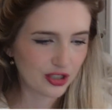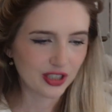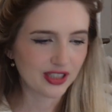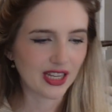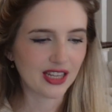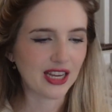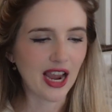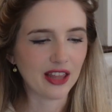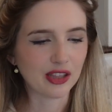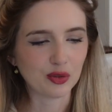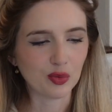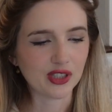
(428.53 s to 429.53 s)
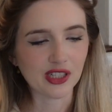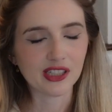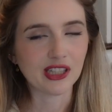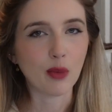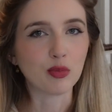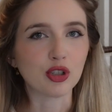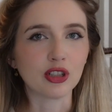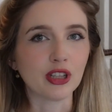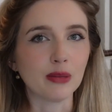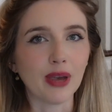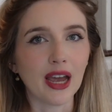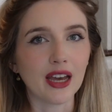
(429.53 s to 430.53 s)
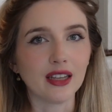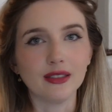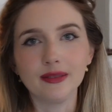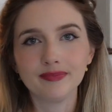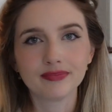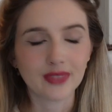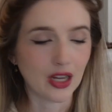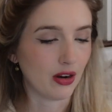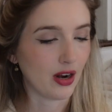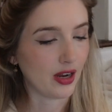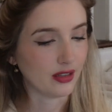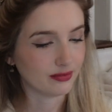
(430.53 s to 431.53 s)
just said, yeah, this was exceptionally bad. All right.